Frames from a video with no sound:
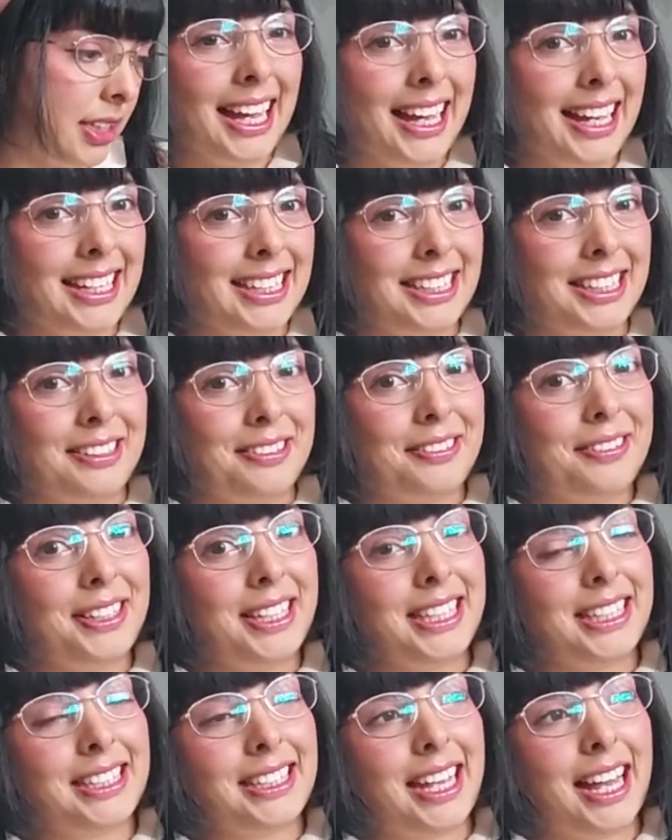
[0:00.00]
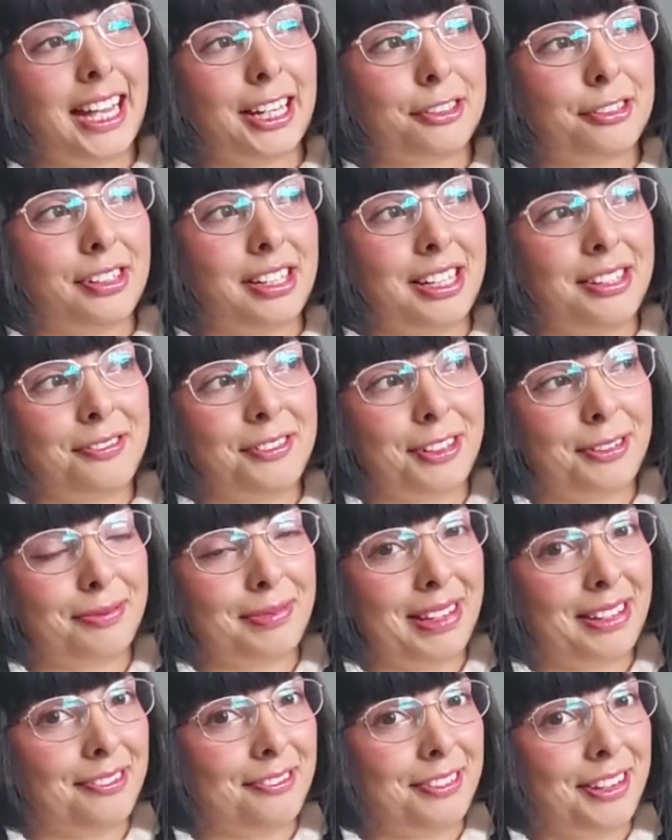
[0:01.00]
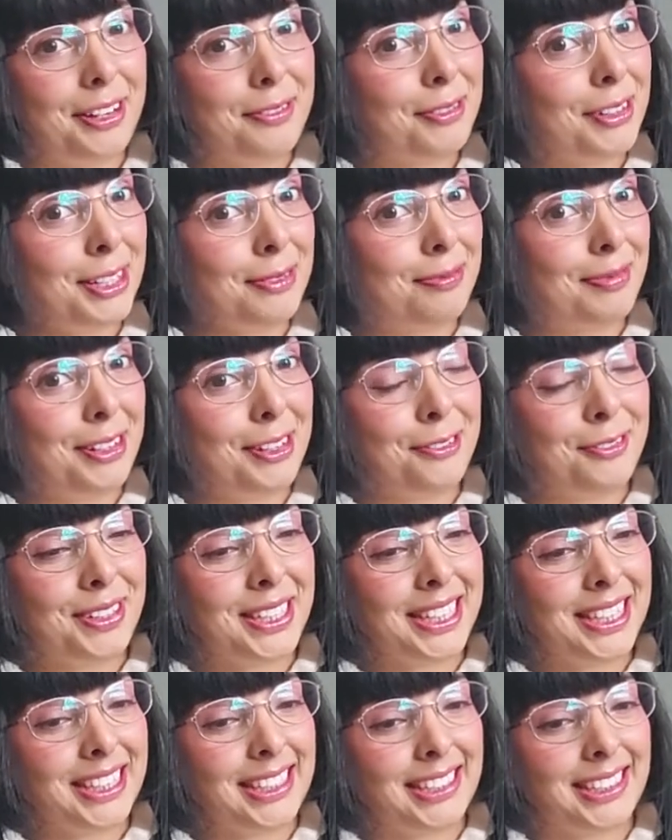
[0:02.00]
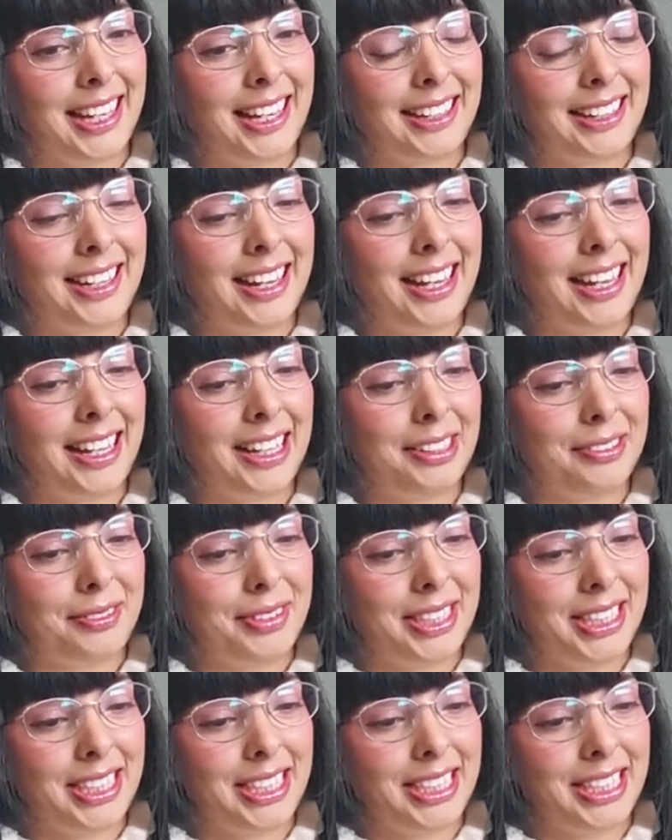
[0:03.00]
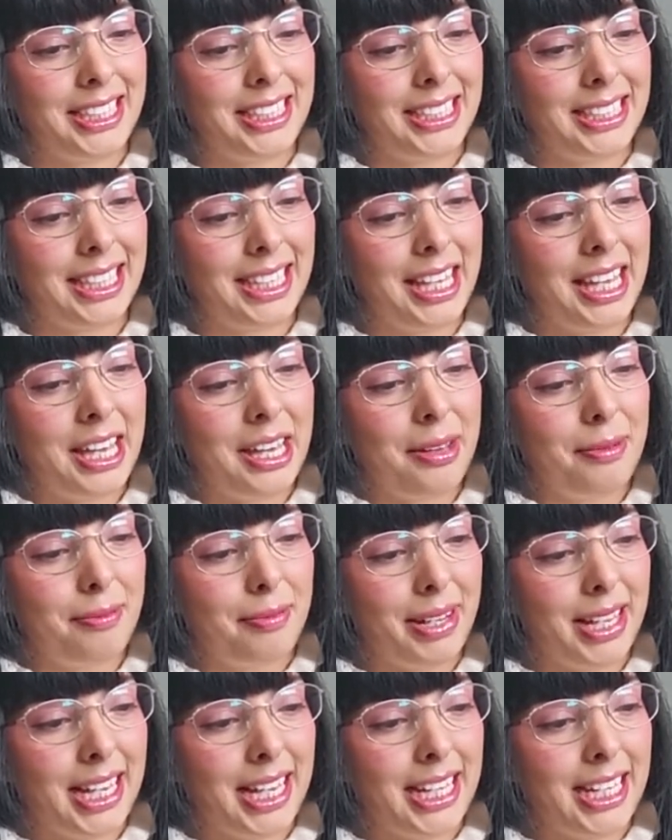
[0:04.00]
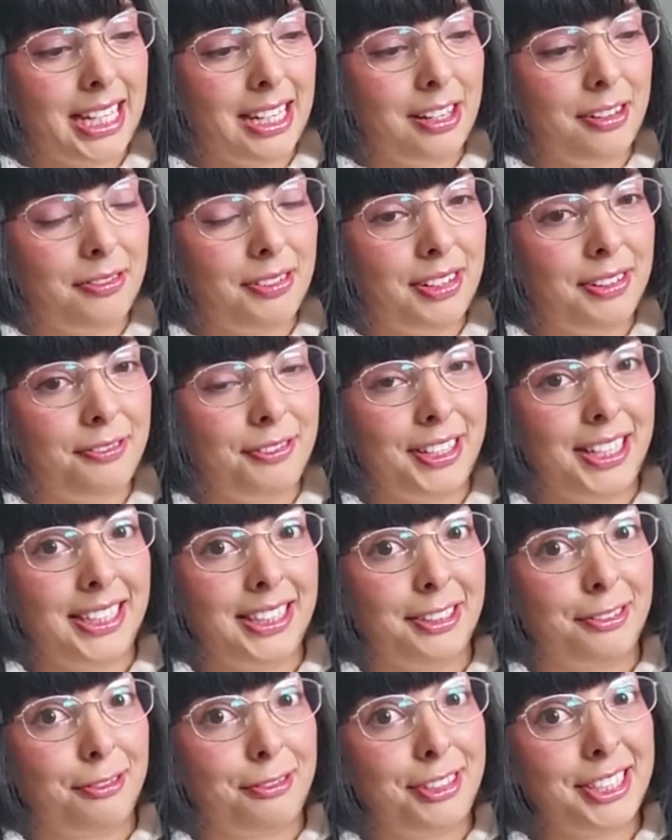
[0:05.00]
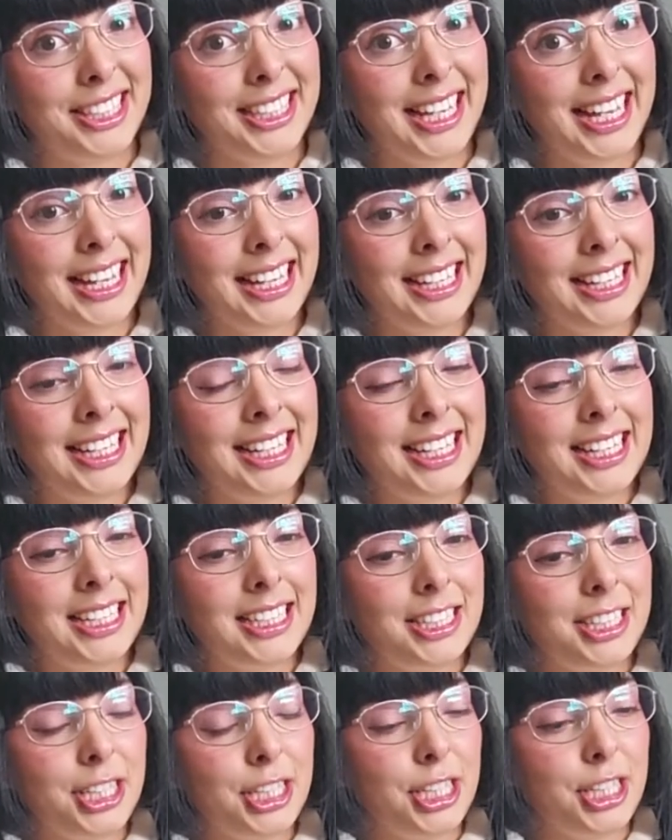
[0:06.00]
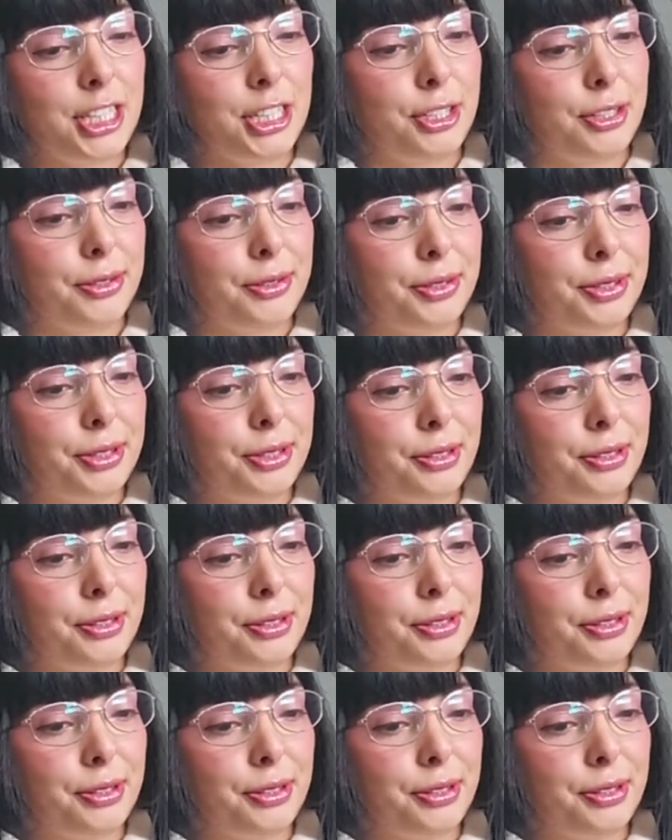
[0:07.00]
I do. It's actually from my favorite Peruvian designer, which is my lovely friend Luisa. She used to